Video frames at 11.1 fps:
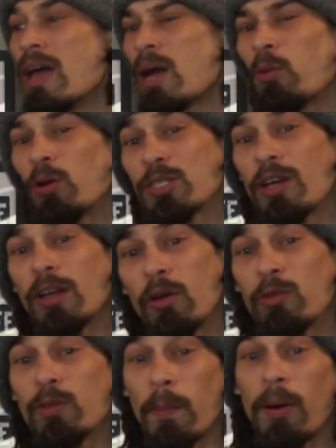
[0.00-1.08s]
And we're also going to go
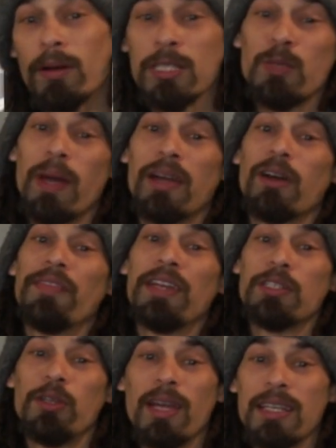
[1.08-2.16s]
through the part spec on there
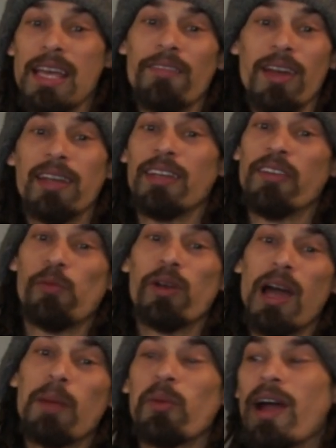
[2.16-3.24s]
so you guys have an idea of what
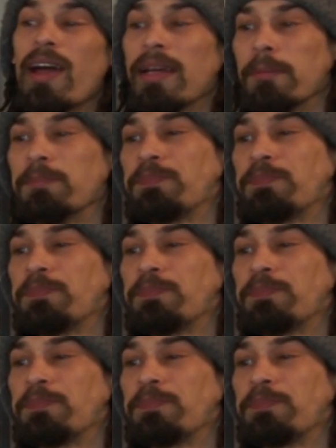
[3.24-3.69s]
I'm riding.